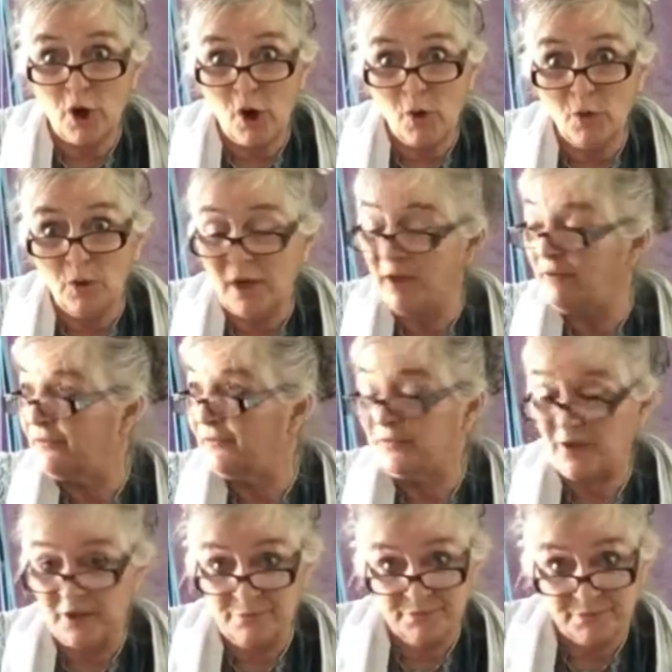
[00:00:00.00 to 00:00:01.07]
Gold, of
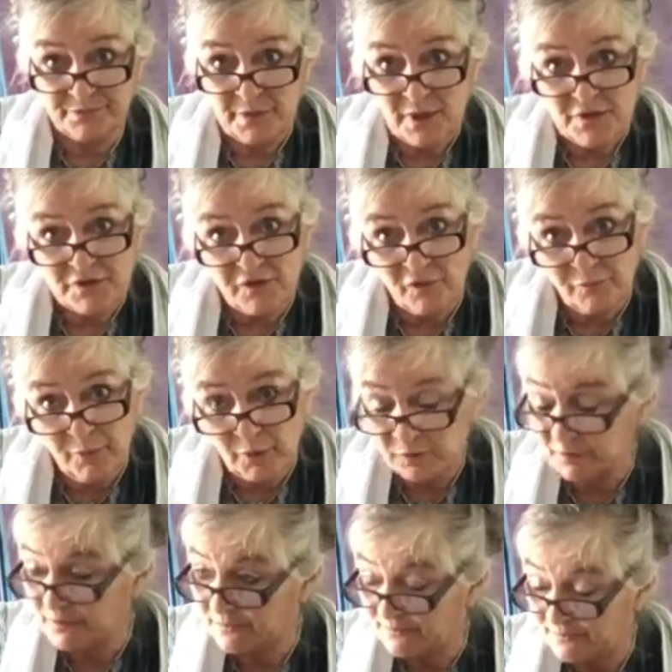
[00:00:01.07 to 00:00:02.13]
Softpot
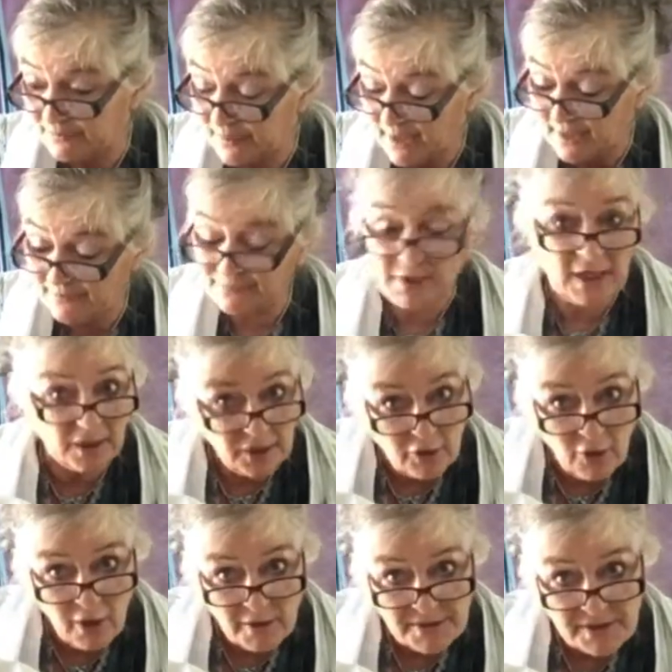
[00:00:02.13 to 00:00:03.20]
colour
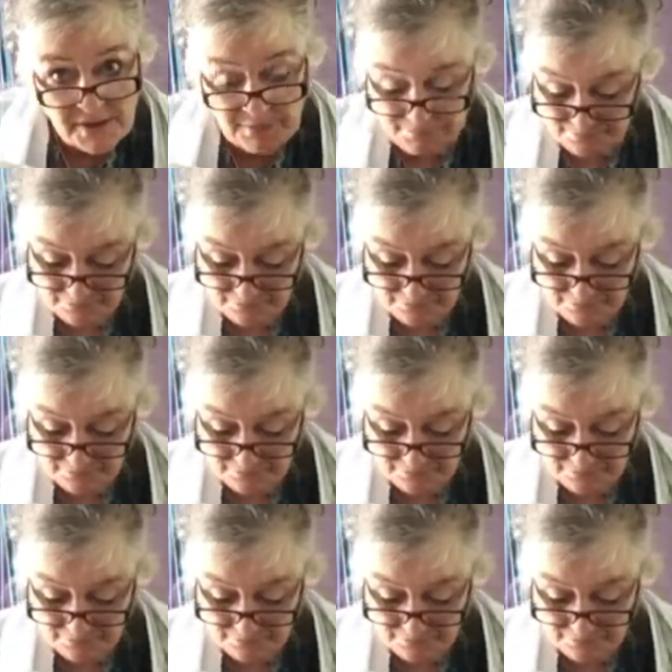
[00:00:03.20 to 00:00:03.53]
grass.